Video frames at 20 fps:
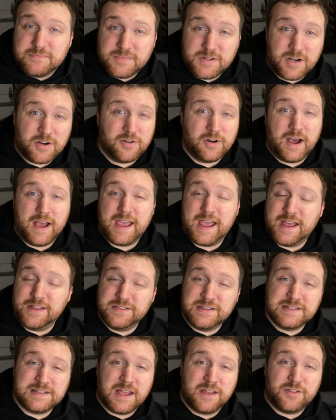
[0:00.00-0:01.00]
I had
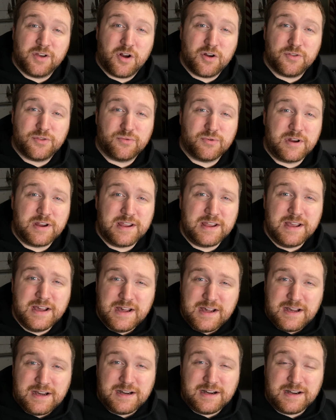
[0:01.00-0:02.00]
these on the R3.
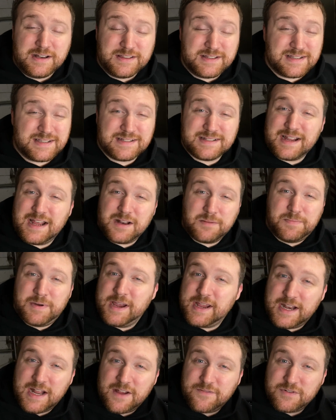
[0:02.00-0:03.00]
This is not a
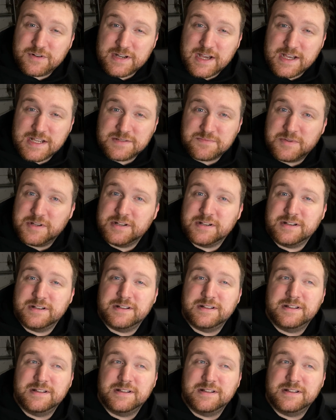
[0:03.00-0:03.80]
paid advertisement.